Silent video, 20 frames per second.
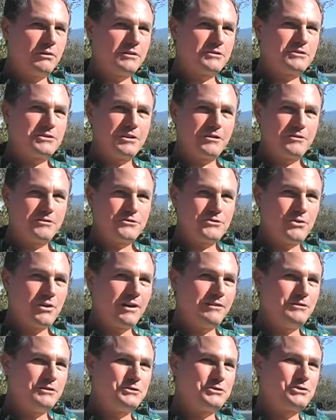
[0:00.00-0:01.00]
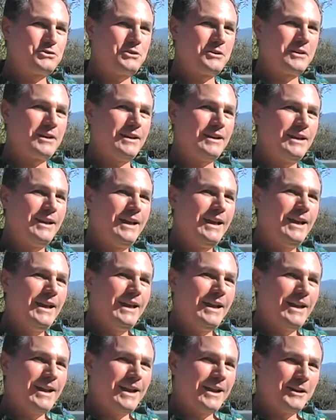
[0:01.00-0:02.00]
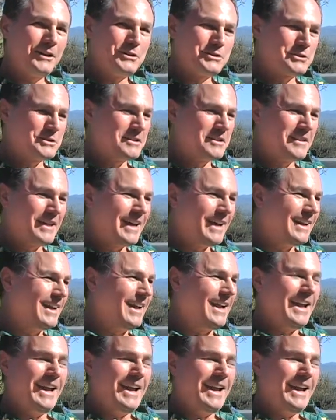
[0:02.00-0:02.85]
on a southern drive-in circuit. And I listened to that